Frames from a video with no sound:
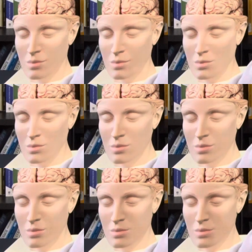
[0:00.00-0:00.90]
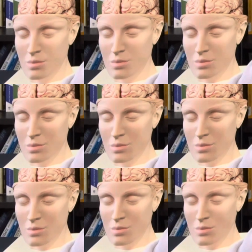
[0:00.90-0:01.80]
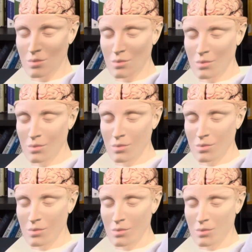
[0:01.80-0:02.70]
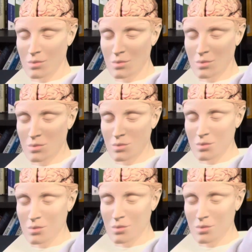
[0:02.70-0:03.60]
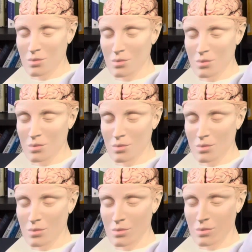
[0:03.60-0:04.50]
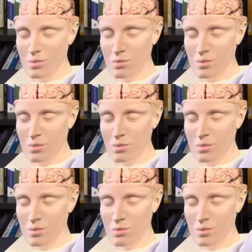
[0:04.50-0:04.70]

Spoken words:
[no speech]